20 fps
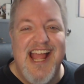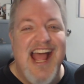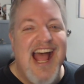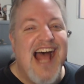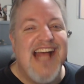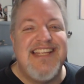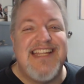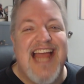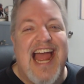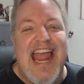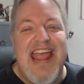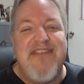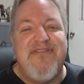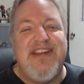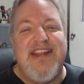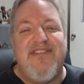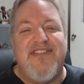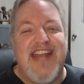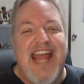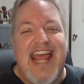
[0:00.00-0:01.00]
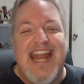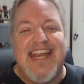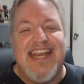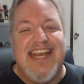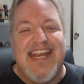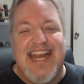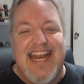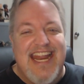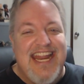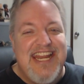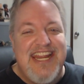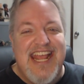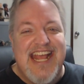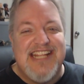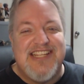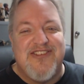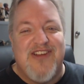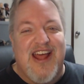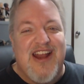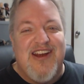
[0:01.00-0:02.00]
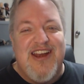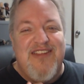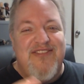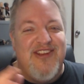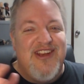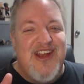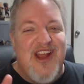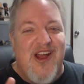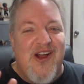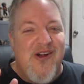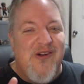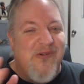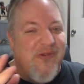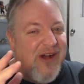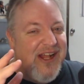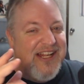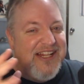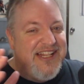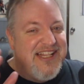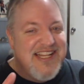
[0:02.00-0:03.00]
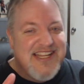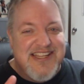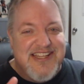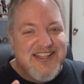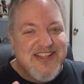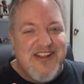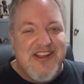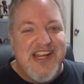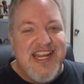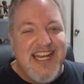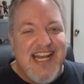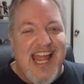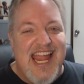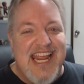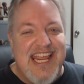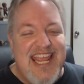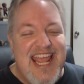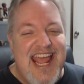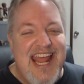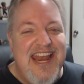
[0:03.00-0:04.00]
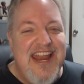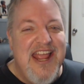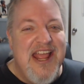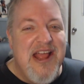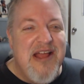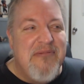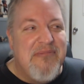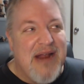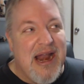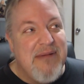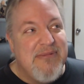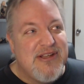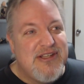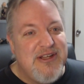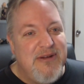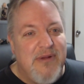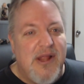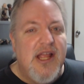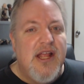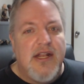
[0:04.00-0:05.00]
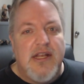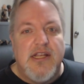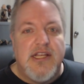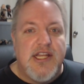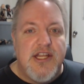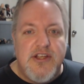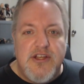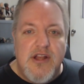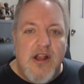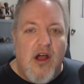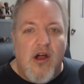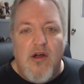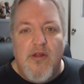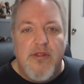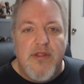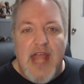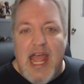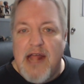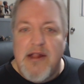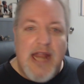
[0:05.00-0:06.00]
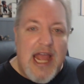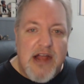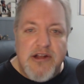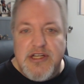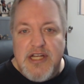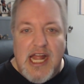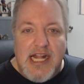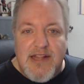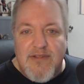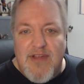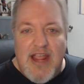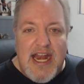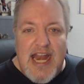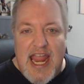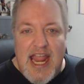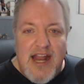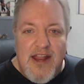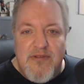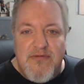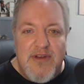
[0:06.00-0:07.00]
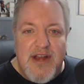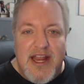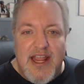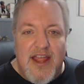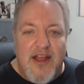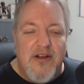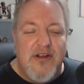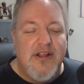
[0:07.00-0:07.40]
See, I haven't even edited it in yet, so I don't even know what this is looking like yet, but I'm assuming, how'd you like the Van Halen video?